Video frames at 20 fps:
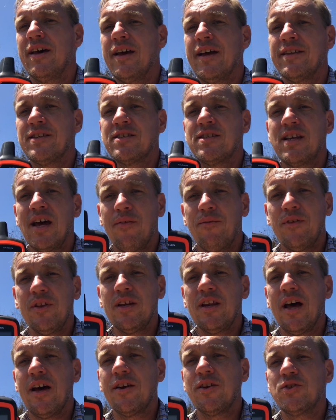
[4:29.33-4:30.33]
It's
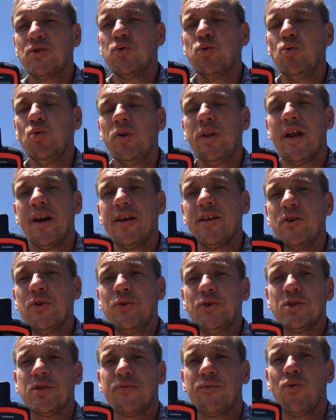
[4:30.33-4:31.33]
definitely not a tool that I
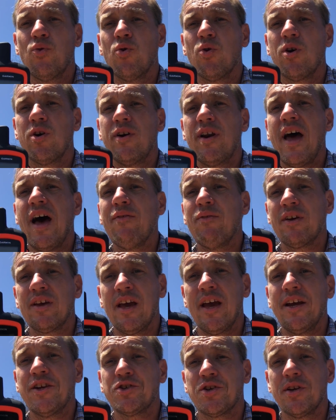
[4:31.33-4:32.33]
use for
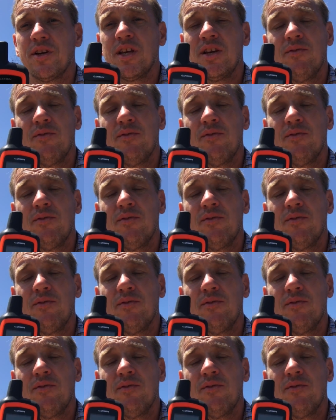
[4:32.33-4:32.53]
navigation.